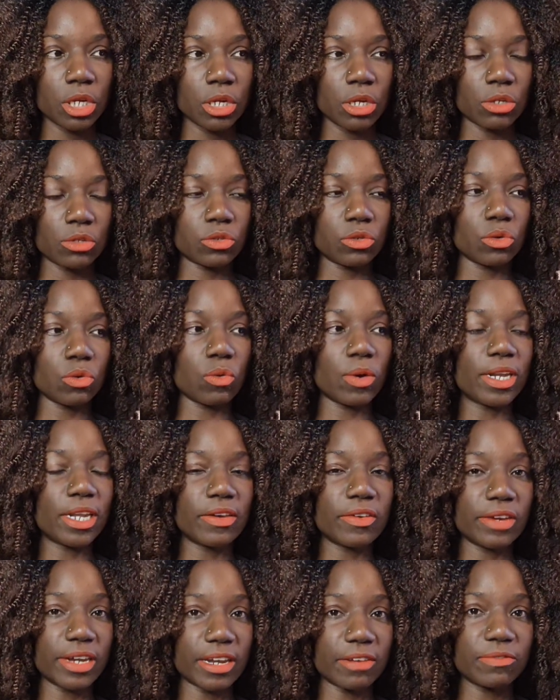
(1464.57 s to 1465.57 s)
So
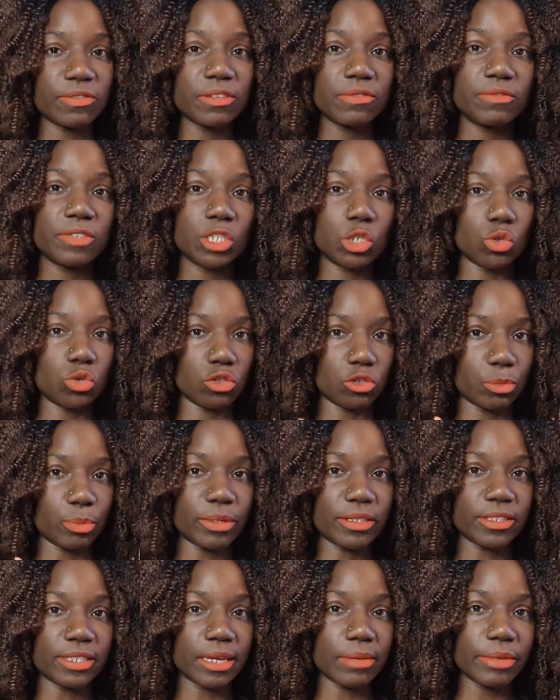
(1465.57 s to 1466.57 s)
150 euros per
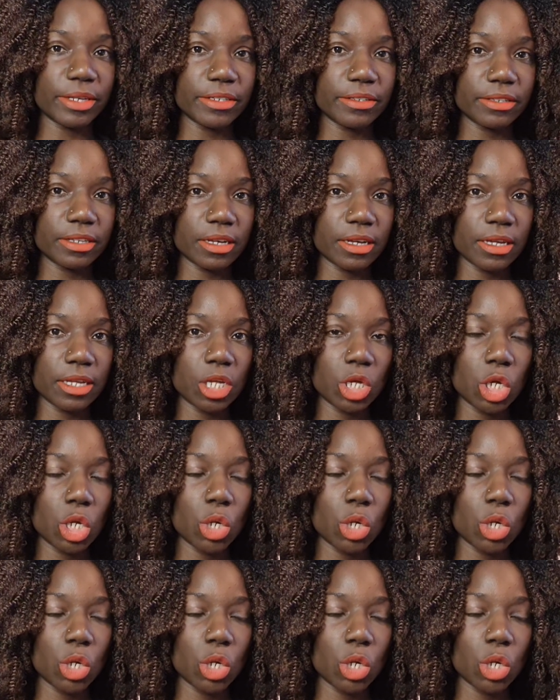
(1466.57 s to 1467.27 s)
semester,